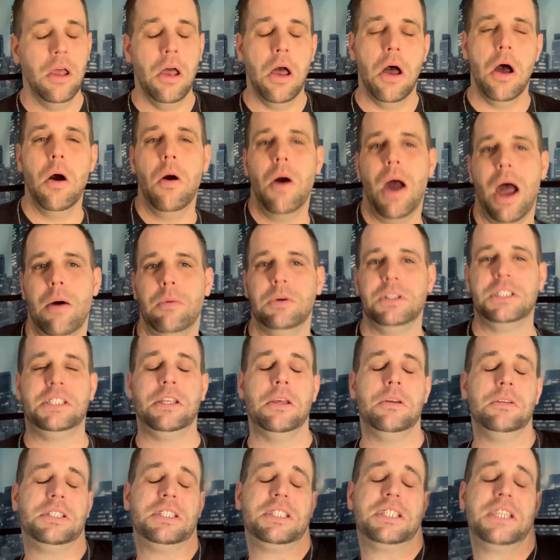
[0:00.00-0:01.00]
Oh, I was
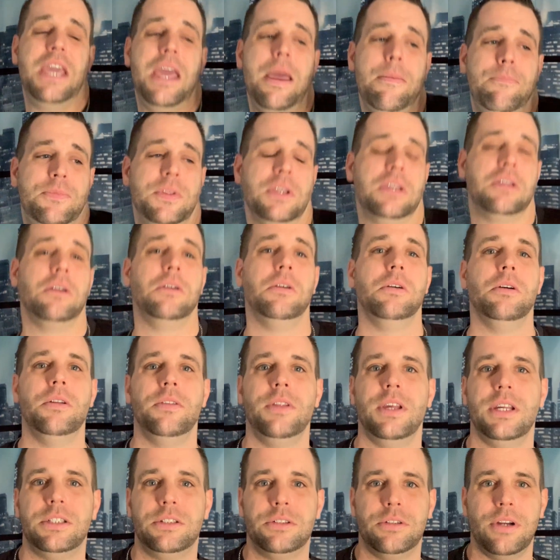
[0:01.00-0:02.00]
so skeptical,
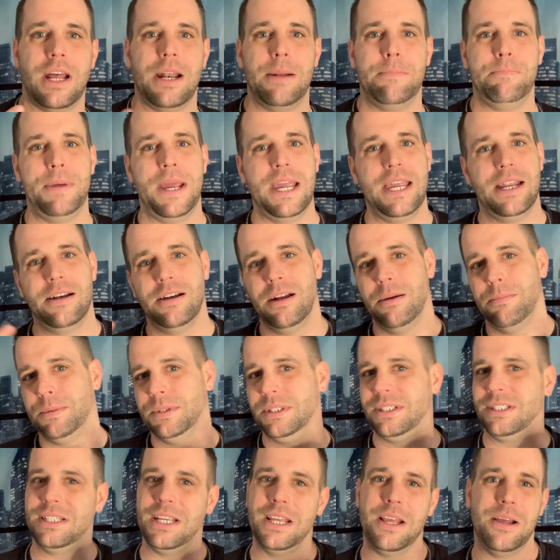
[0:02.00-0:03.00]
and they try to paint it up
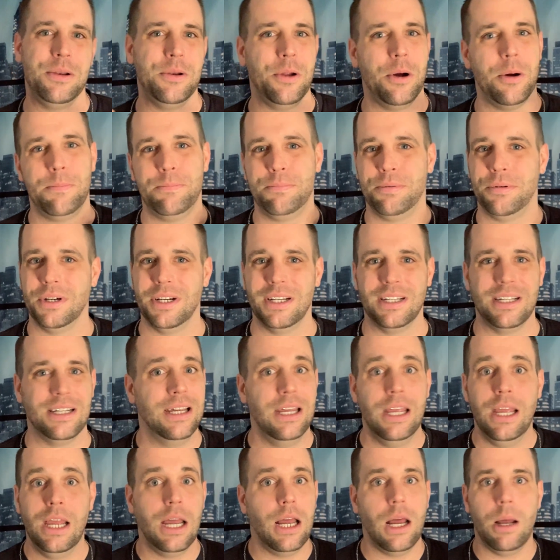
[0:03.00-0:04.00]
and sound all pretty.